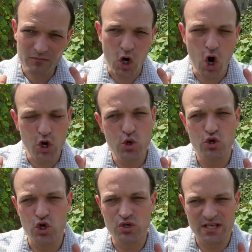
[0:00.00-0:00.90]
Are you
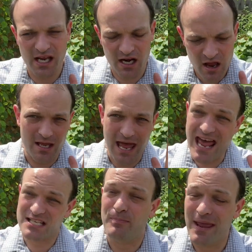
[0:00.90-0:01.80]
using
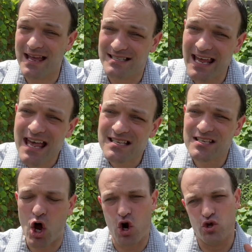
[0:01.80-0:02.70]
SPSS?
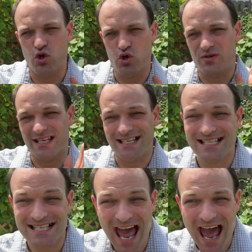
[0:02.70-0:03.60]
Are you using
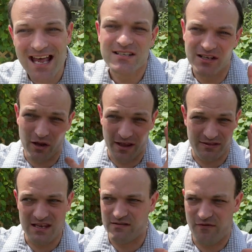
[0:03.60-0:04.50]
SAS? Like
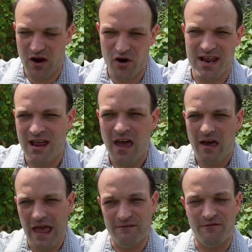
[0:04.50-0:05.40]
these very
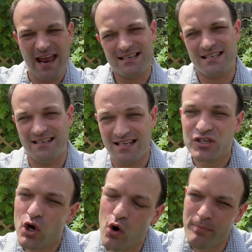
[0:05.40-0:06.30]
advanced
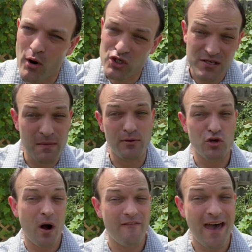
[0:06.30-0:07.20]
statistical approaches. Maybe you
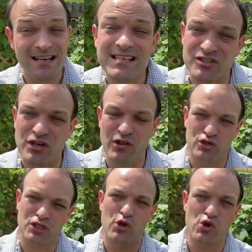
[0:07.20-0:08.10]
don't have access to
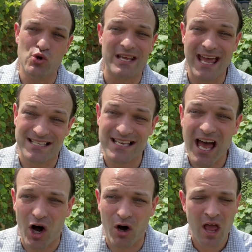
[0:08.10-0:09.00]
those, so you use
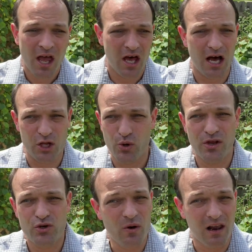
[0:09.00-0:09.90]
Excel. You
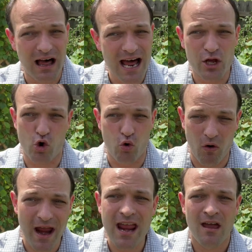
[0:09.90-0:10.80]
can do a lot of
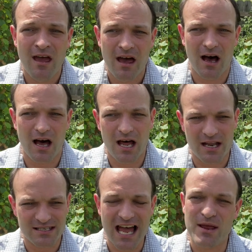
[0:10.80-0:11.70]
great
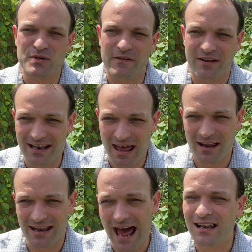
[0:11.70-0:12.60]
types of
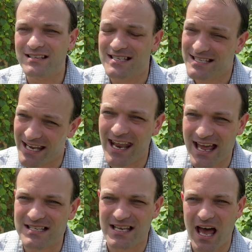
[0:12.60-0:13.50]
analysis in
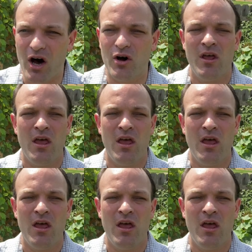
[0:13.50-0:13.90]
Excel.